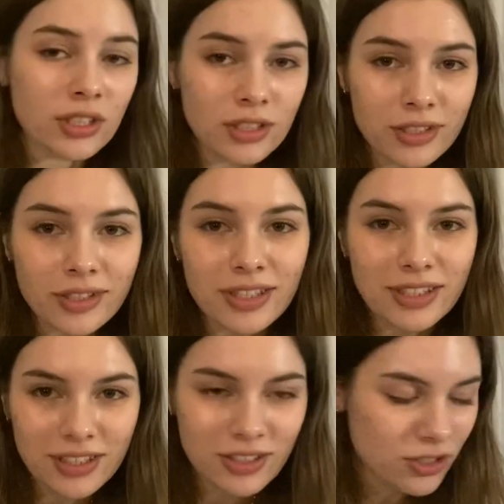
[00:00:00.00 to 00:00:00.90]
the year I
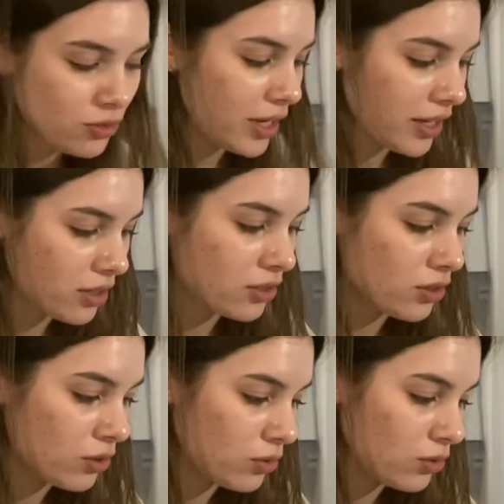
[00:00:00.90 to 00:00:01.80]
needed to, I could
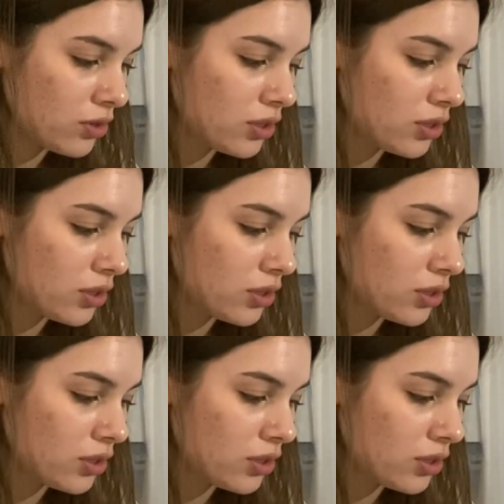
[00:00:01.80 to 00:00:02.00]
go,